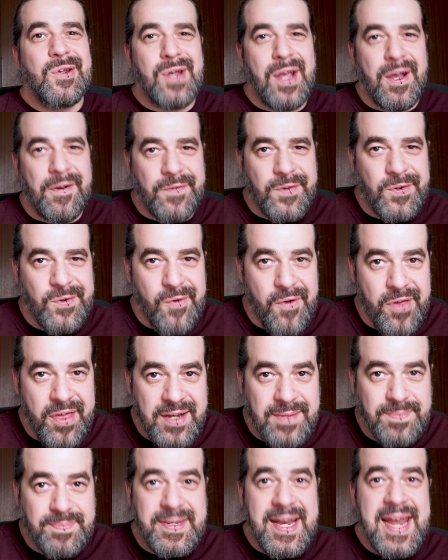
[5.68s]
you have to do
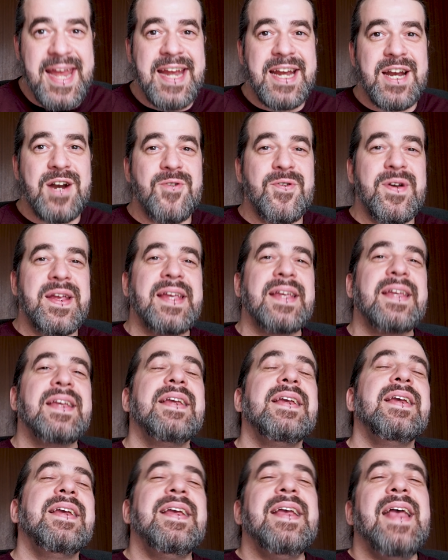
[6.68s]
some tinkering,
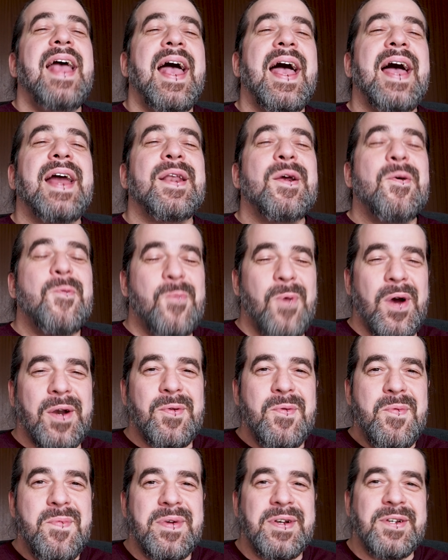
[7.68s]
and what
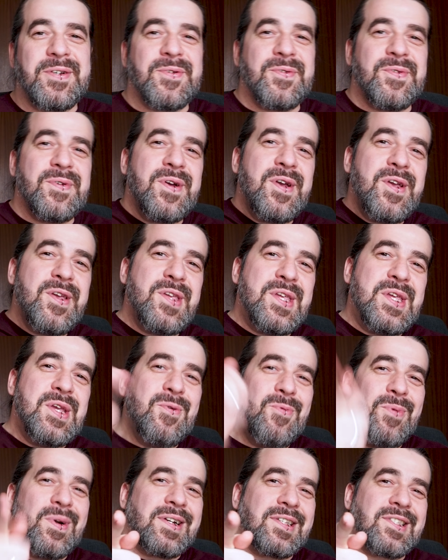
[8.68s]
we will do
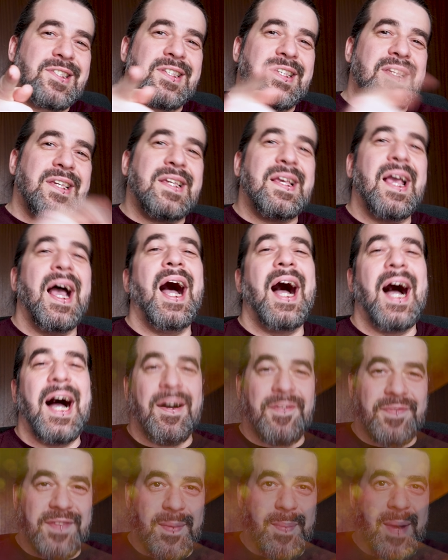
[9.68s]
you will see after